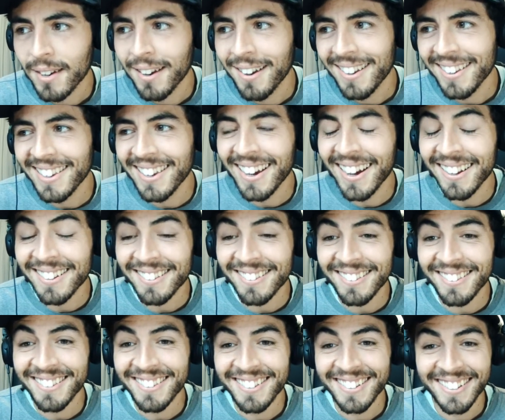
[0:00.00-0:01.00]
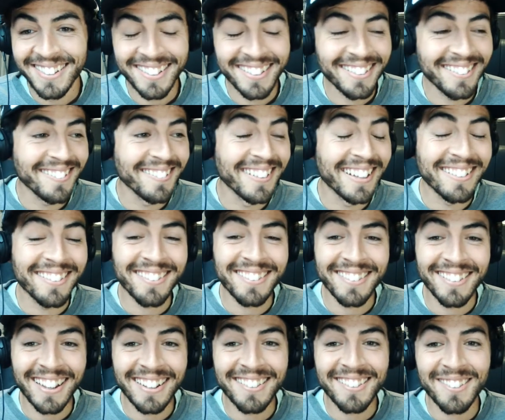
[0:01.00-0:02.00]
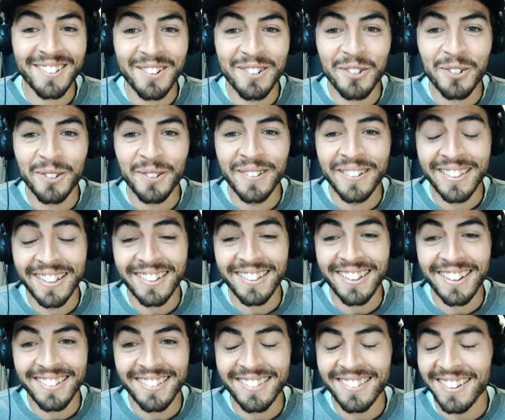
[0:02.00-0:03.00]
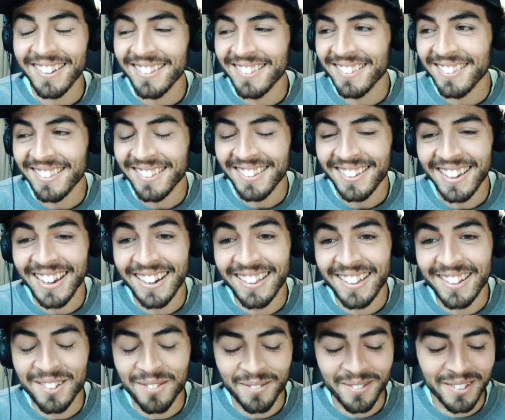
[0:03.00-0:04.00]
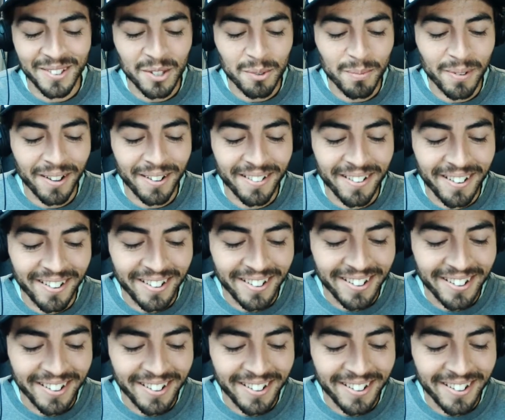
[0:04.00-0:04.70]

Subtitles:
Yes, dude, that's so true, and that's really spot on.